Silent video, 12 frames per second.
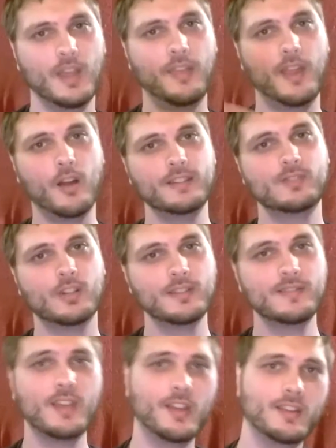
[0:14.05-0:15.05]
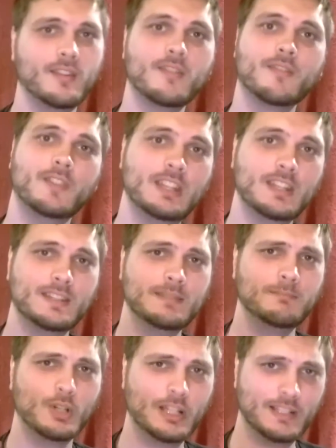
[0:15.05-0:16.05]
They already started selling the vegan
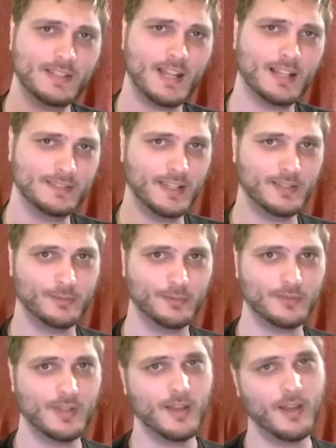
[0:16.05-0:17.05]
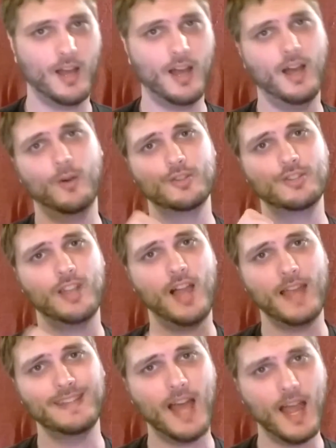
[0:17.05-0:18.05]
Birkenstock sandals on
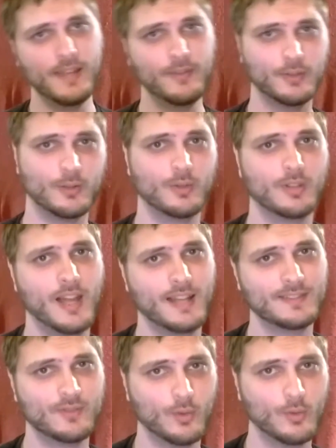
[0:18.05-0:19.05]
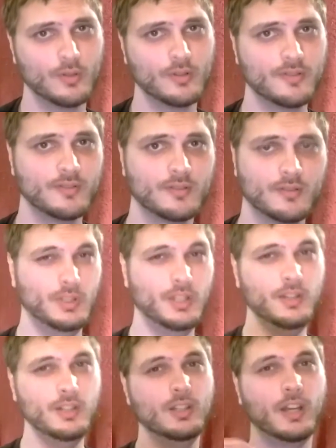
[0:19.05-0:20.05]
July 9th on their online stores in
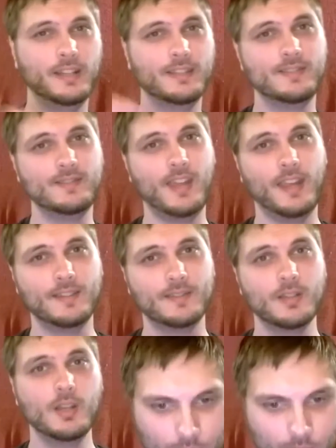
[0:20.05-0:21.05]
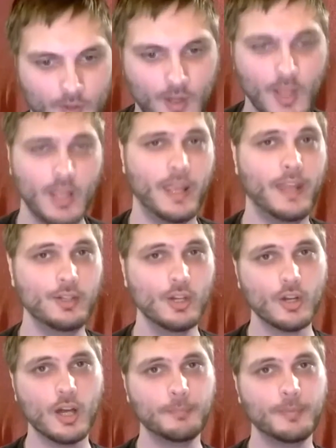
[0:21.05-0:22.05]
the United States. In
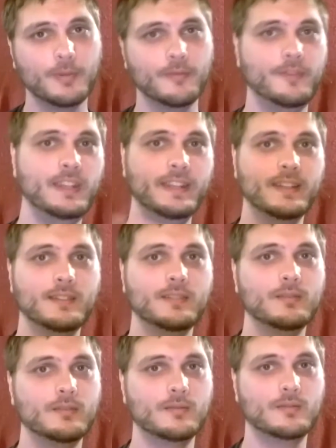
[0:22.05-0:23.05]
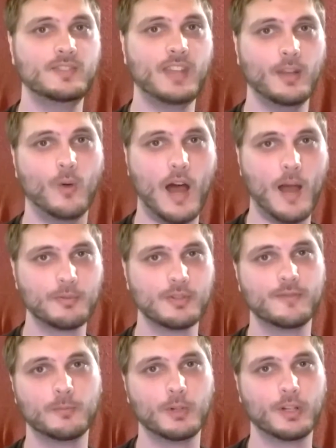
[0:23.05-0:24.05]
Europe, vegan sandal options
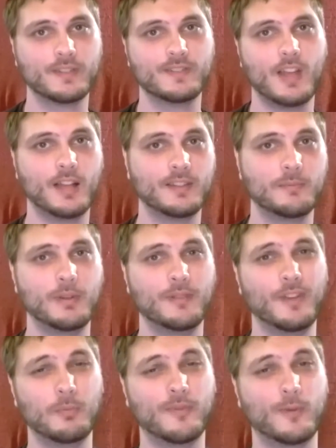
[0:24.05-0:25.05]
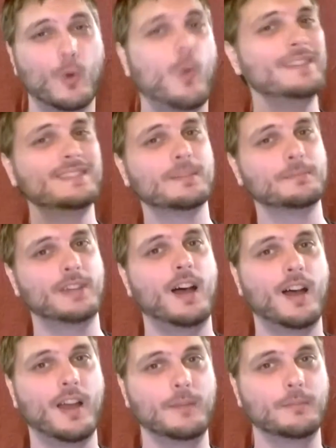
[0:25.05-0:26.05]
for Birkenstocks have been available for quite some
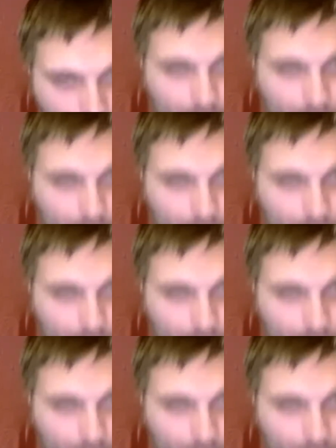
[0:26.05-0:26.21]
time.